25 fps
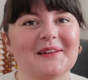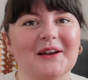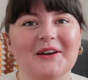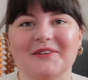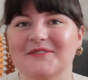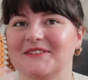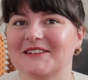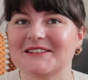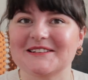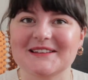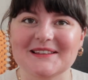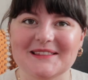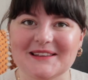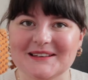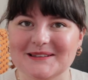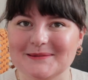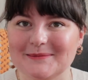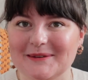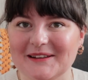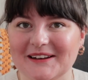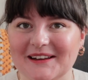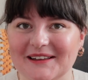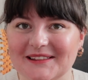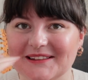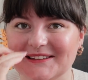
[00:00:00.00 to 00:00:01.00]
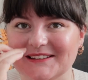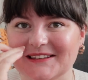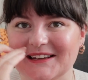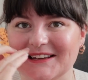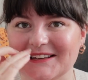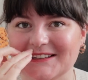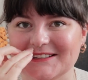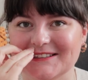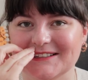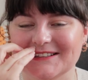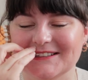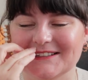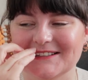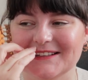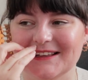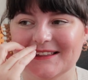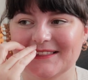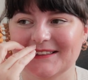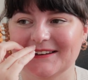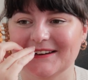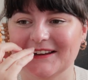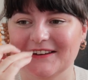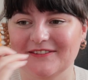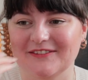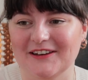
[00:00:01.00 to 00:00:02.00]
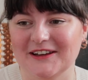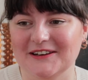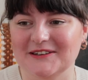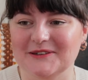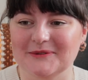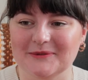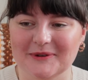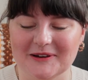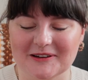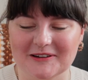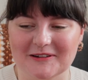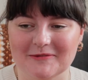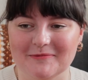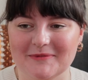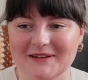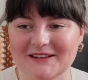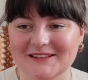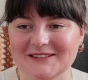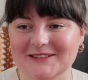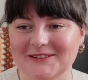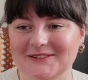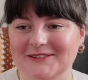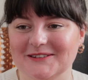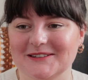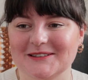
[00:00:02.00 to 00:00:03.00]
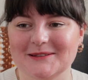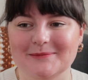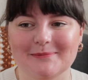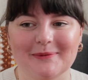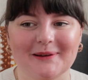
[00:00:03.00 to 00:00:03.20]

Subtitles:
Obviously there's been other days since then that I've had to work on my socks,